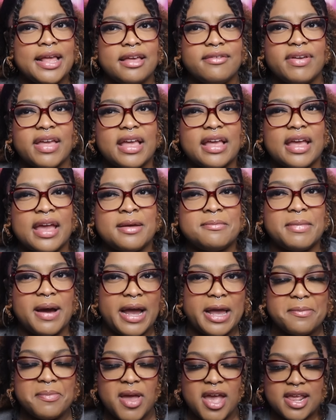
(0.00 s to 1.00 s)
of giving, in my
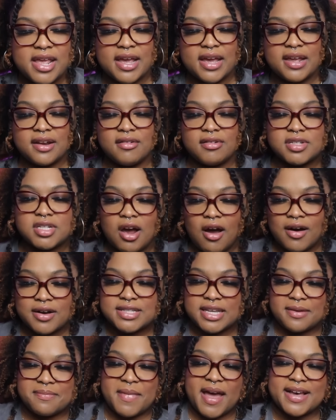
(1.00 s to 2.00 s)
opinion,
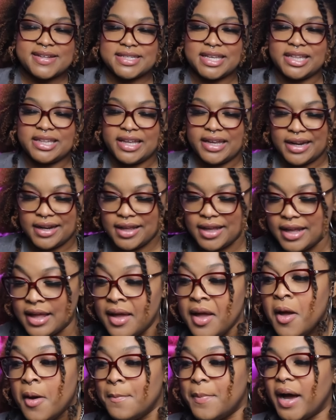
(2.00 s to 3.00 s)
toxic masculinity,
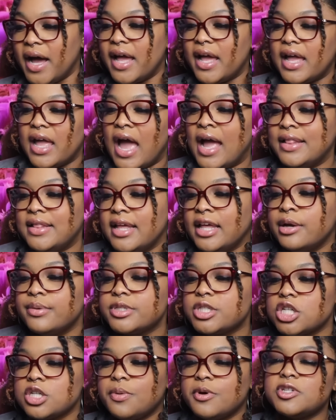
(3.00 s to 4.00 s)
but I think it was
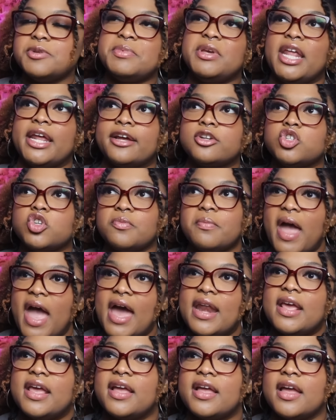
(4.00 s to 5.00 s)
just supposed to be like a
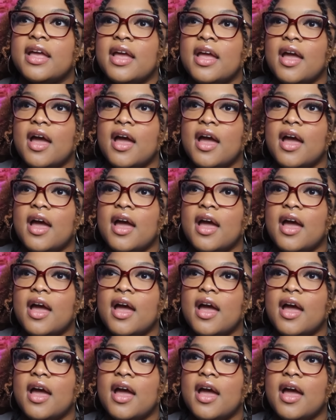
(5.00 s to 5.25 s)
dramatic